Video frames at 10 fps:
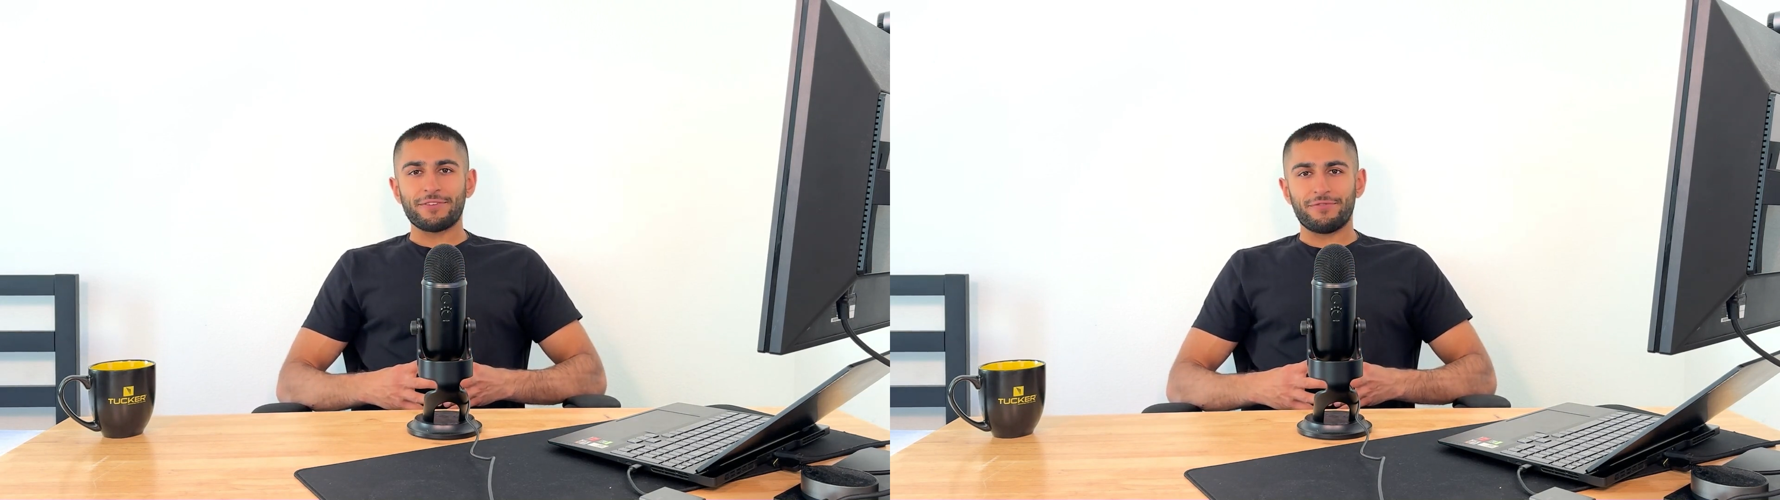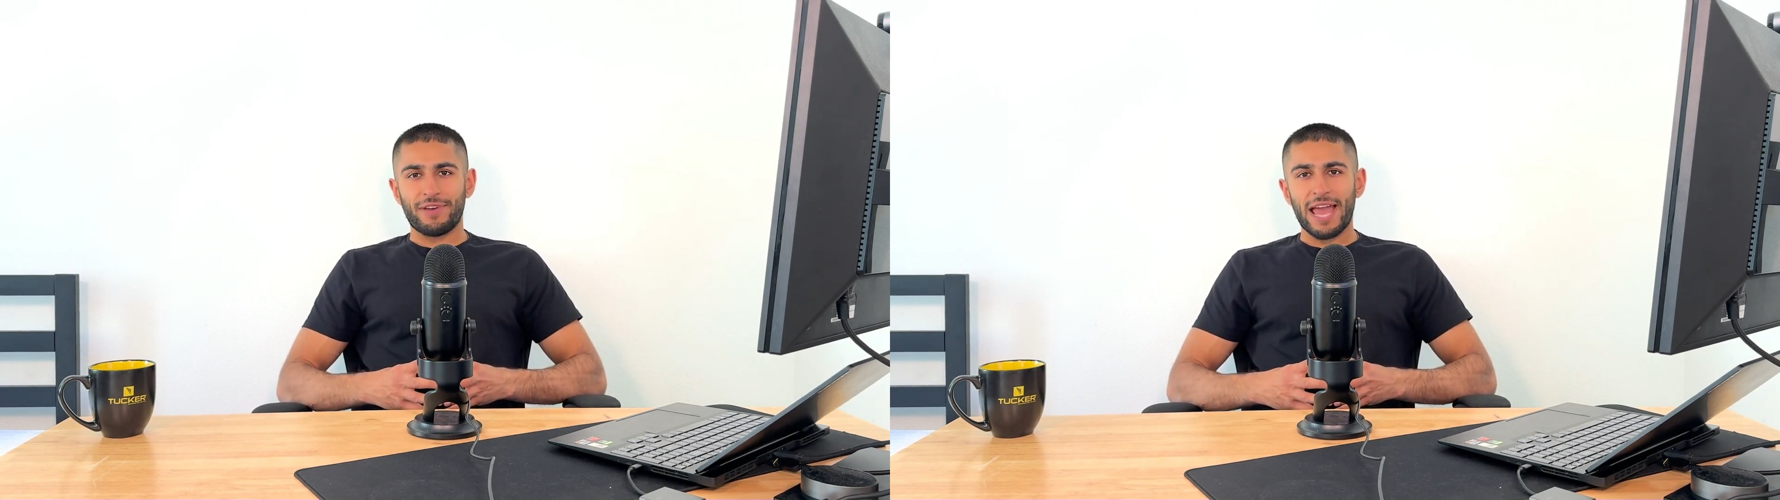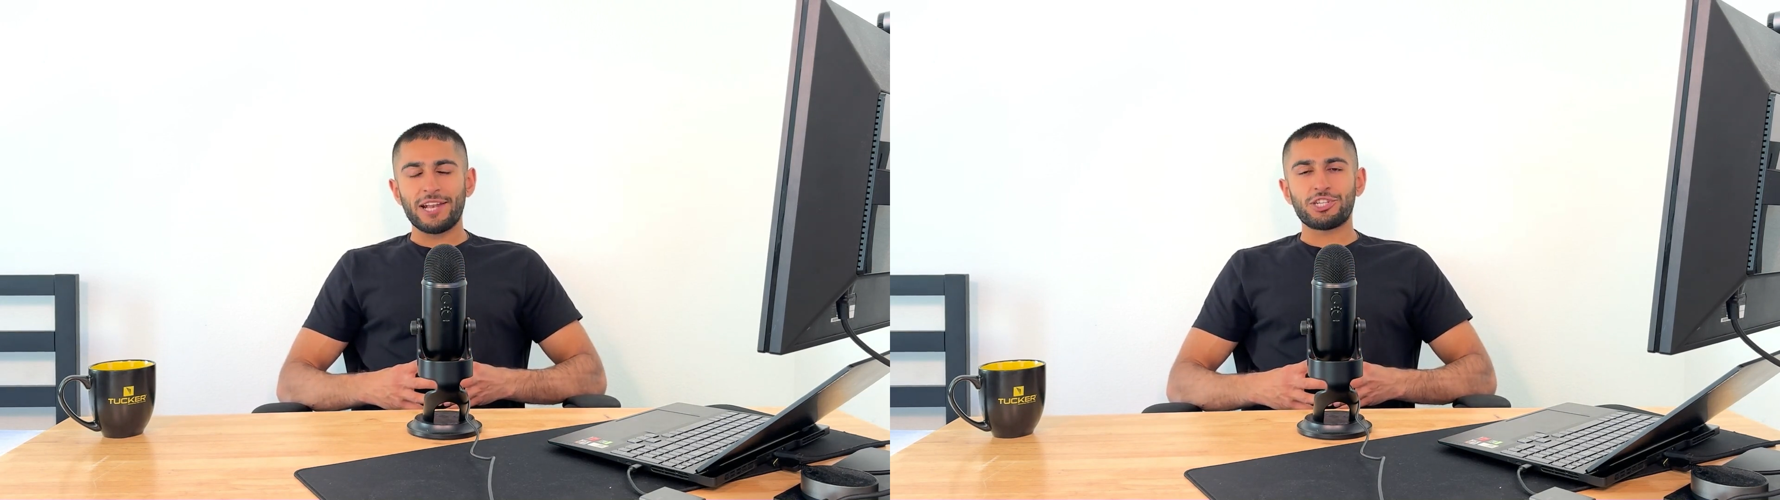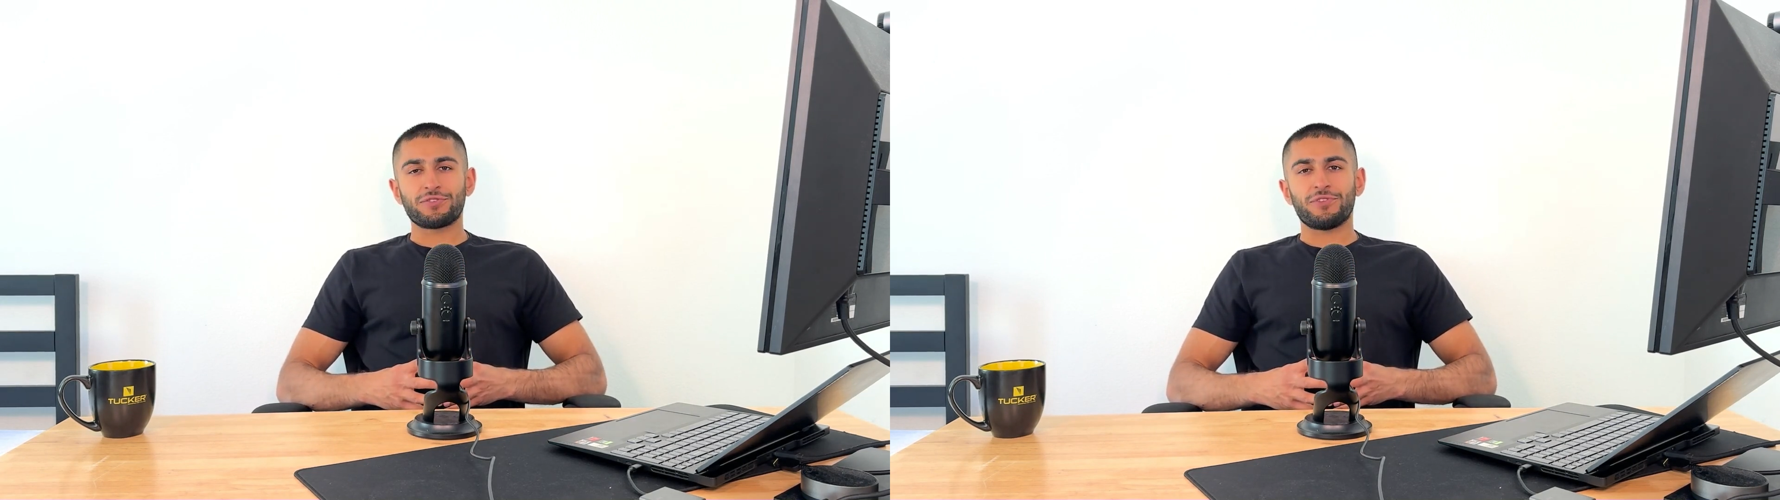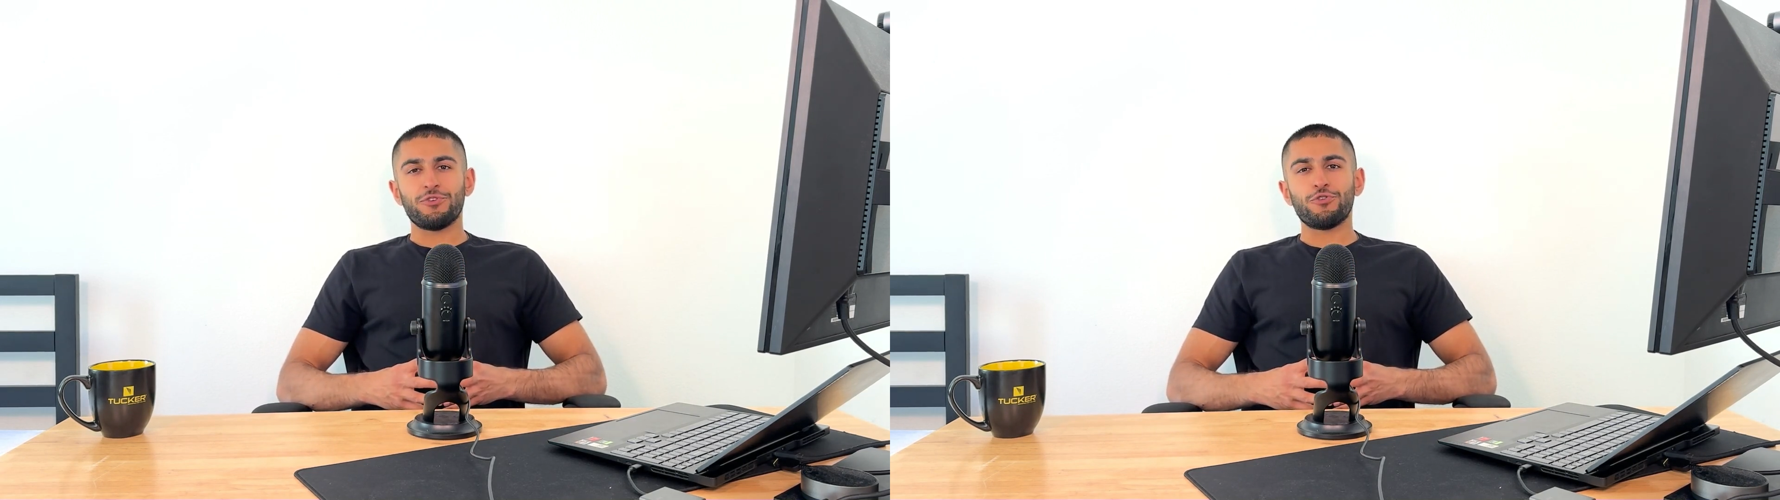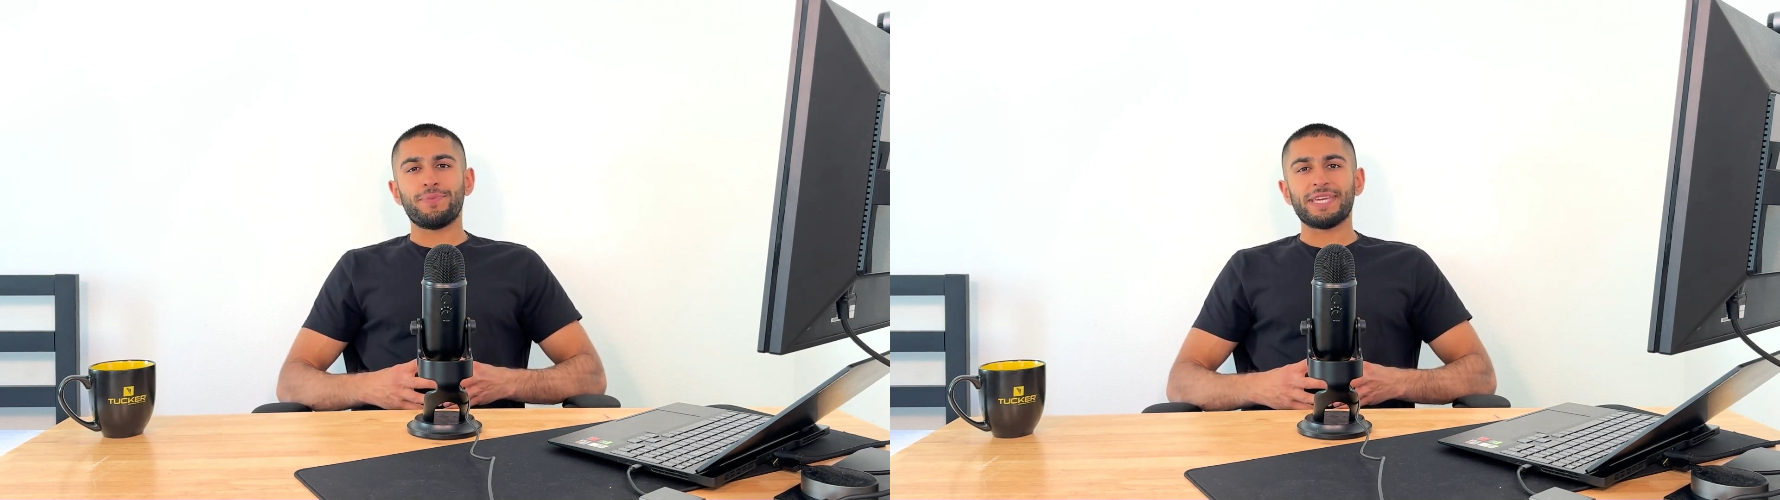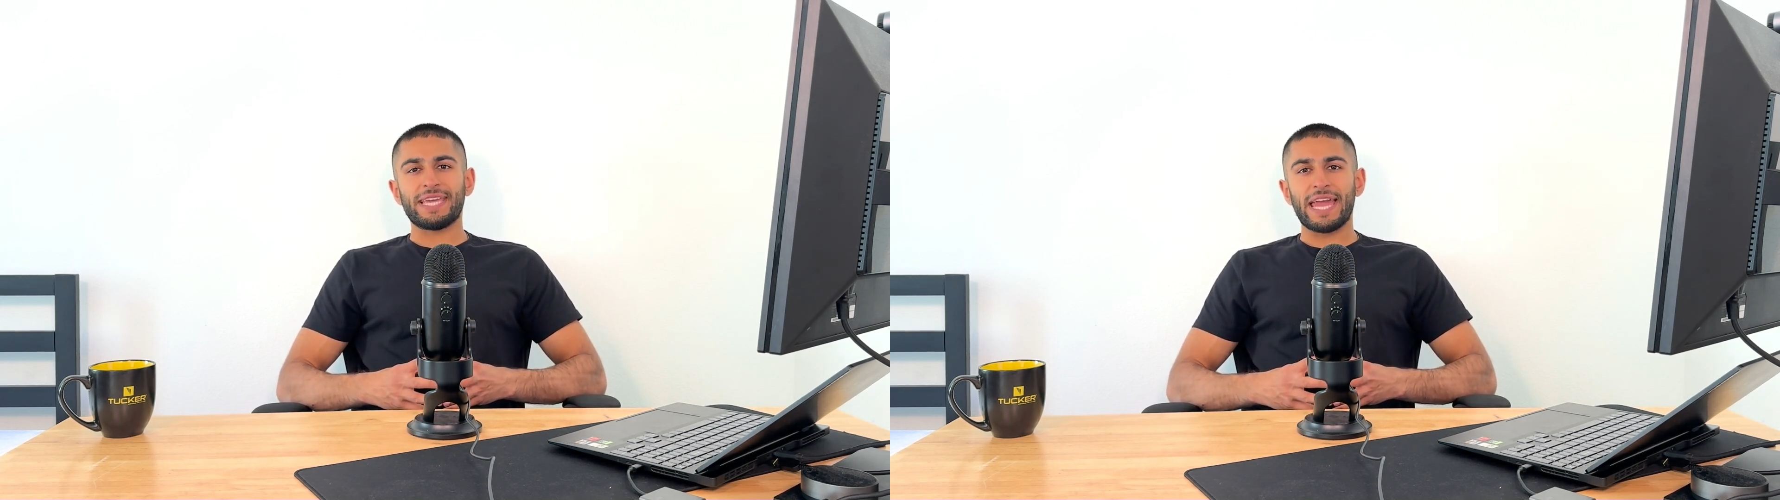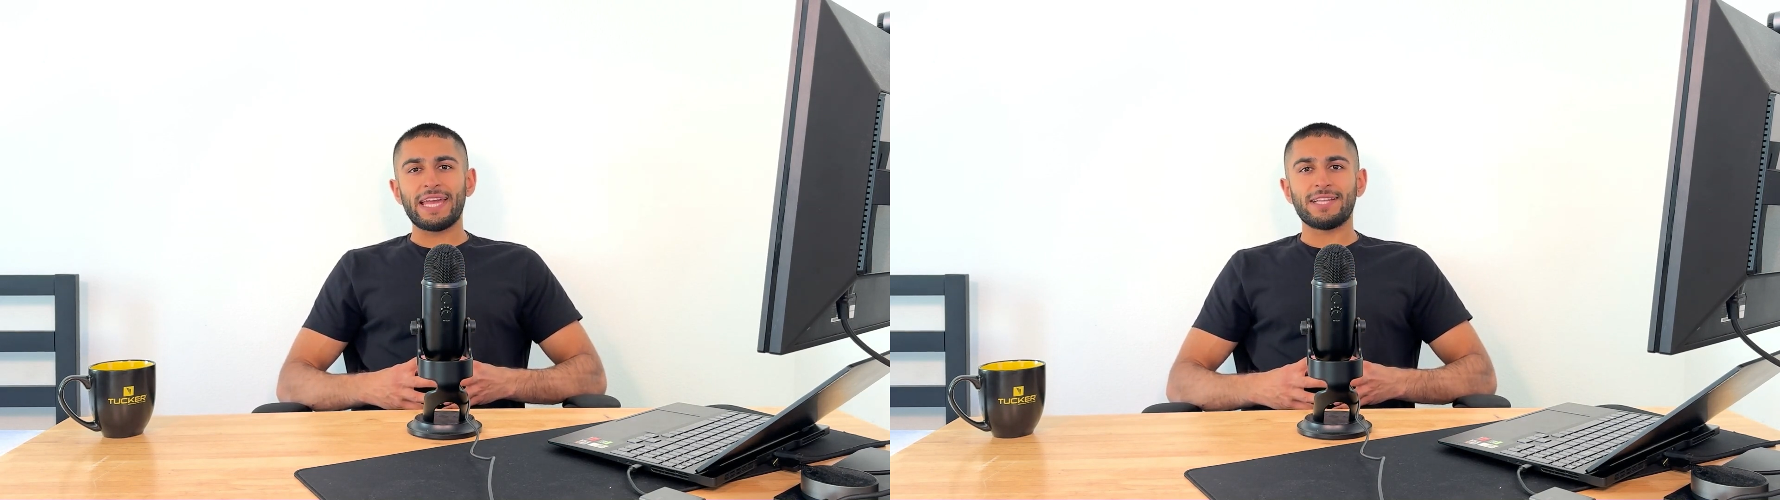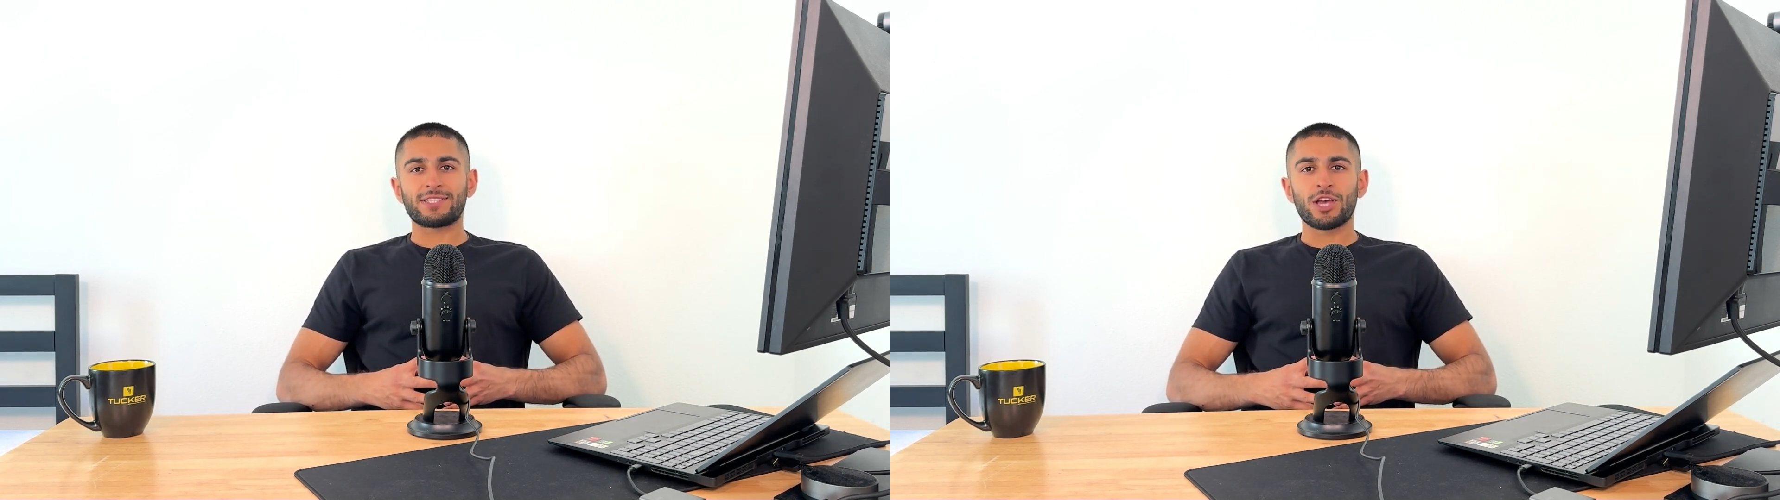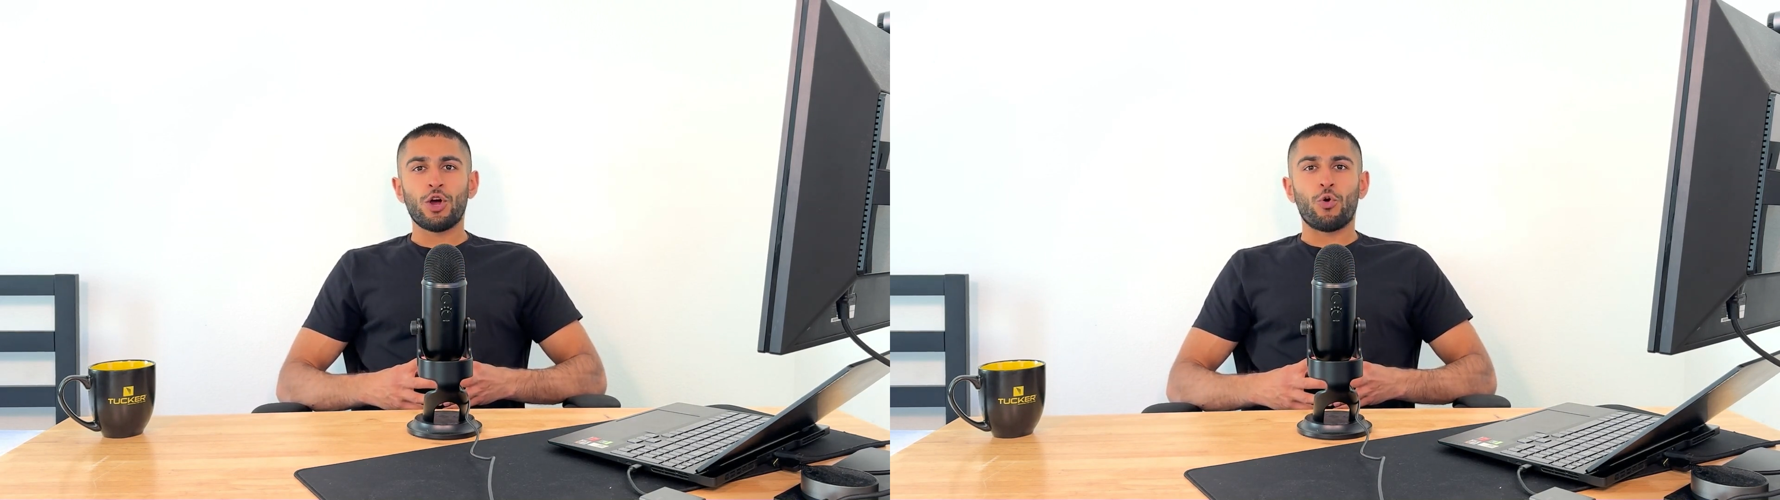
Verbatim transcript: advantage of the newbie gains